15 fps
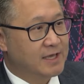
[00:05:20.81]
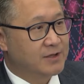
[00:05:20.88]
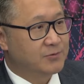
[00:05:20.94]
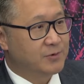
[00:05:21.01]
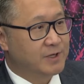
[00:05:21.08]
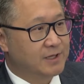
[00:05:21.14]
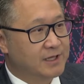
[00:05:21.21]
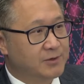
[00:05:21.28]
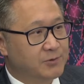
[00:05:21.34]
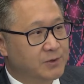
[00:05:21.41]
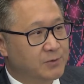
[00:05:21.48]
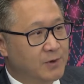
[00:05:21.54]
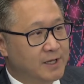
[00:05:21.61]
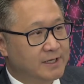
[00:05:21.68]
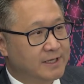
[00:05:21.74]
and really we
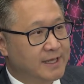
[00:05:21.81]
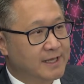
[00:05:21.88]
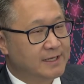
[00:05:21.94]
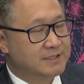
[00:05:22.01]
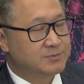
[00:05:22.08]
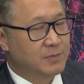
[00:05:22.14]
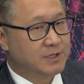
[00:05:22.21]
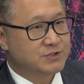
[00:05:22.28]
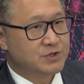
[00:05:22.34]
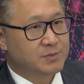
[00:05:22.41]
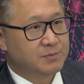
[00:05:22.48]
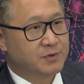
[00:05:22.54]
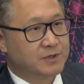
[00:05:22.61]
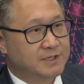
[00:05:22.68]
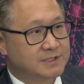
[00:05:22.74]
want to get as much
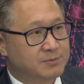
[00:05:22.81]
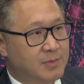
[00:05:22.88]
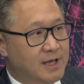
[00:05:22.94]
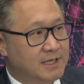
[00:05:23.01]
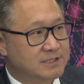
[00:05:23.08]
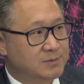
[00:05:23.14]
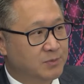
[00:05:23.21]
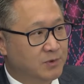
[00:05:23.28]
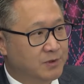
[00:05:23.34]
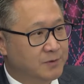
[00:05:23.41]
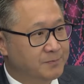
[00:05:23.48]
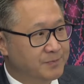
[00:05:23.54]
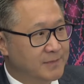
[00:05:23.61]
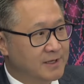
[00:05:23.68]
input as possible.